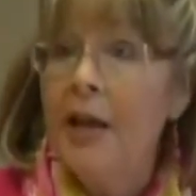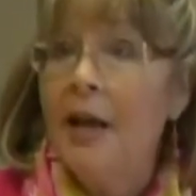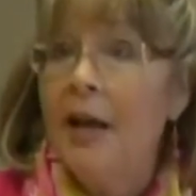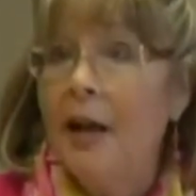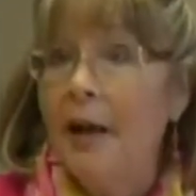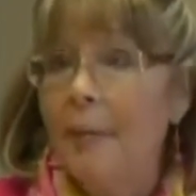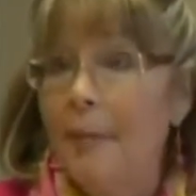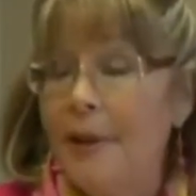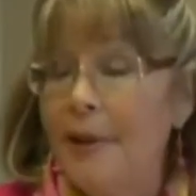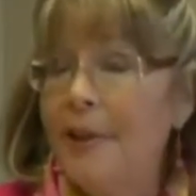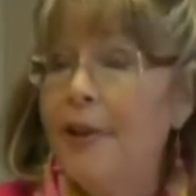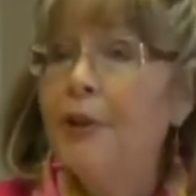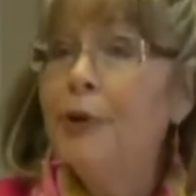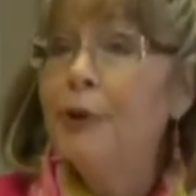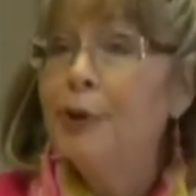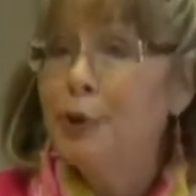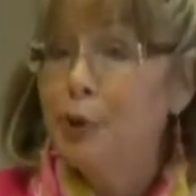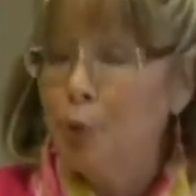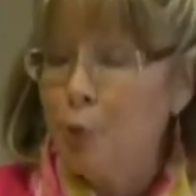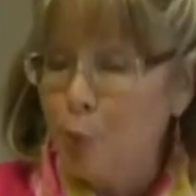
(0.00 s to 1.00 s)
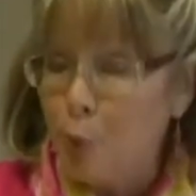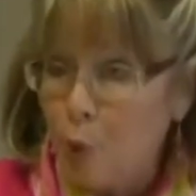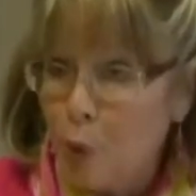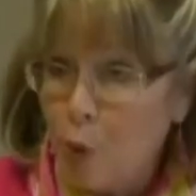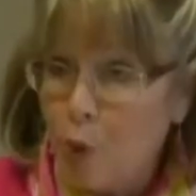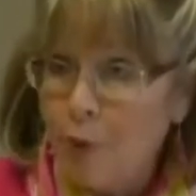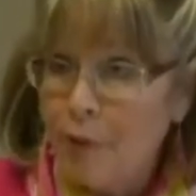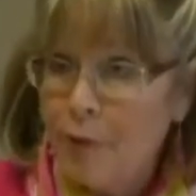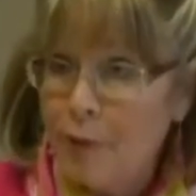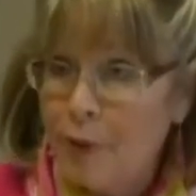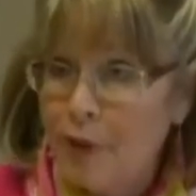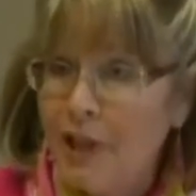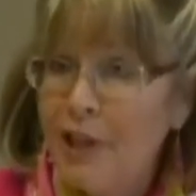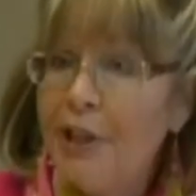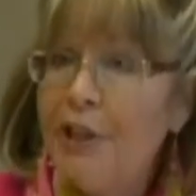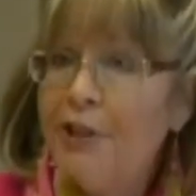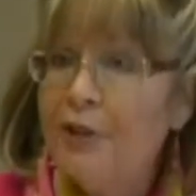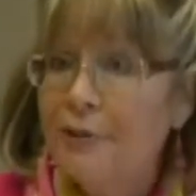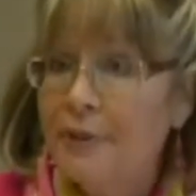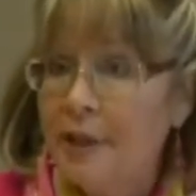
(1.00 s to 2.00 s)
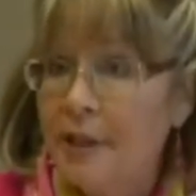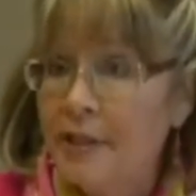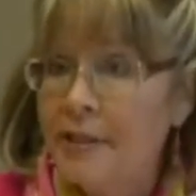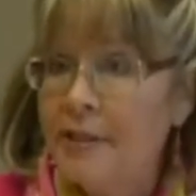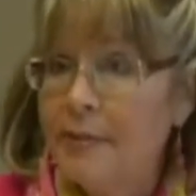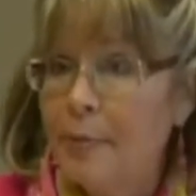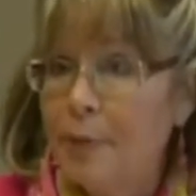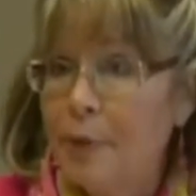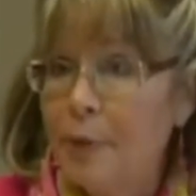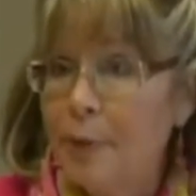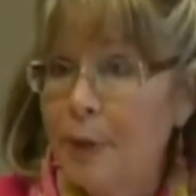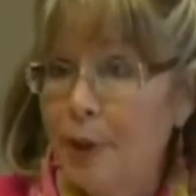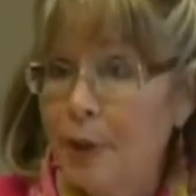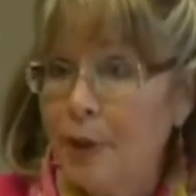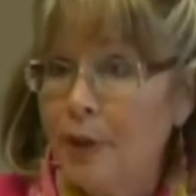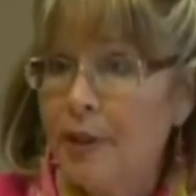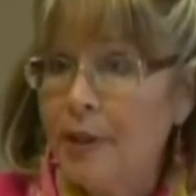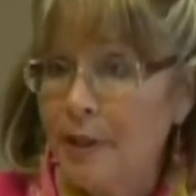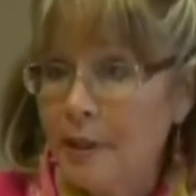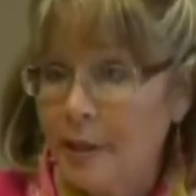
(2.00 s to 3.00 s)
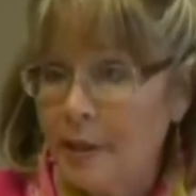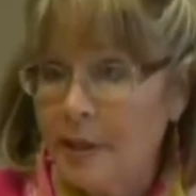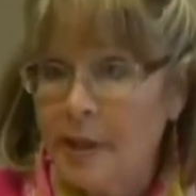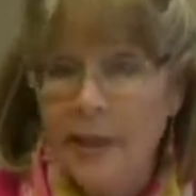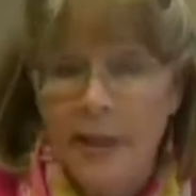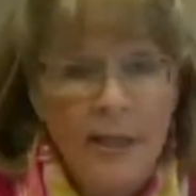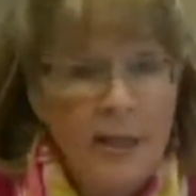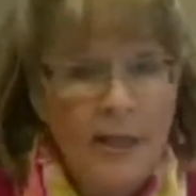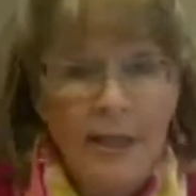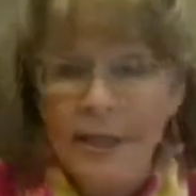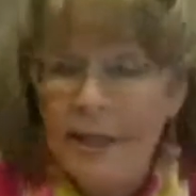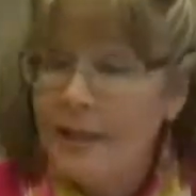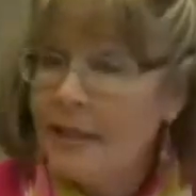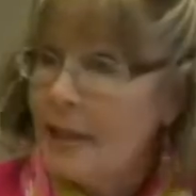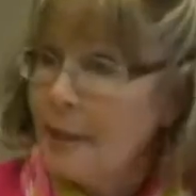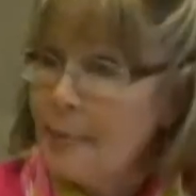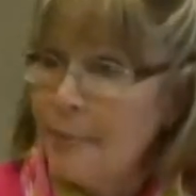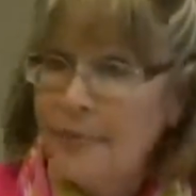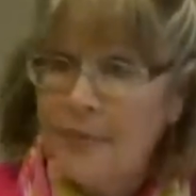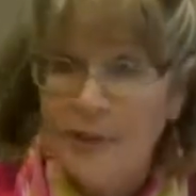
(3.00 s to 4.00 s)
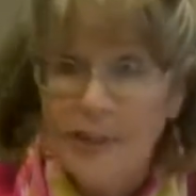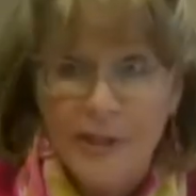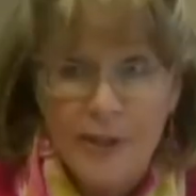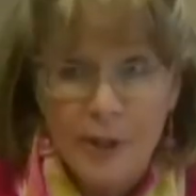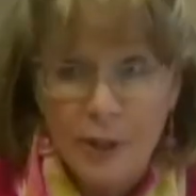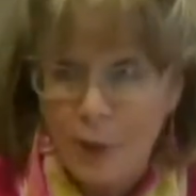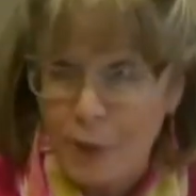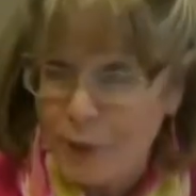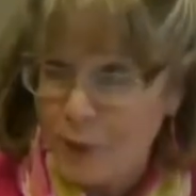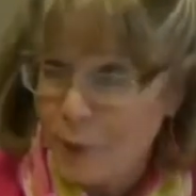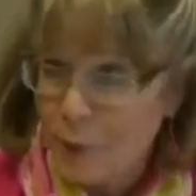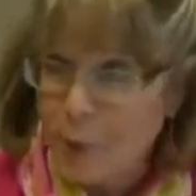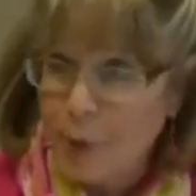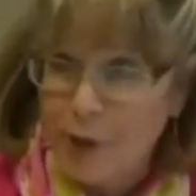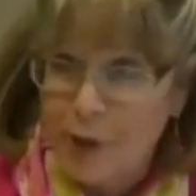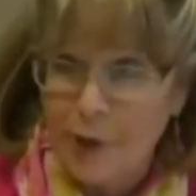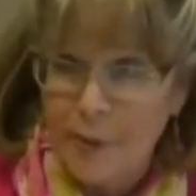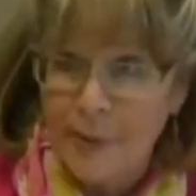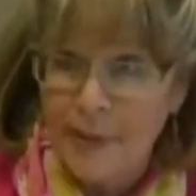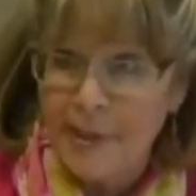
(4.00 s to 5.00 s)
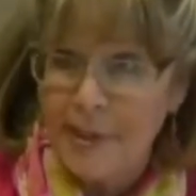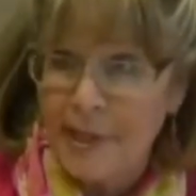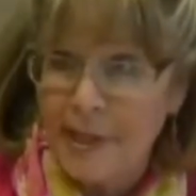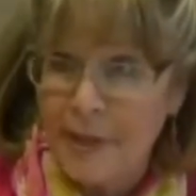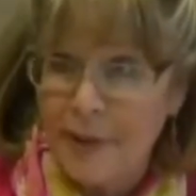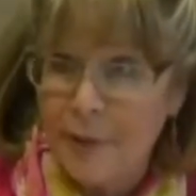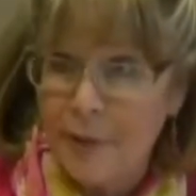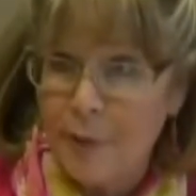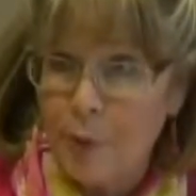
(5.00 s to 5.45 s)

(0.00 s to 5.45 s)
Um, I think there's a role for each of us when we look at, a, at any type of these issues that we're going to be sending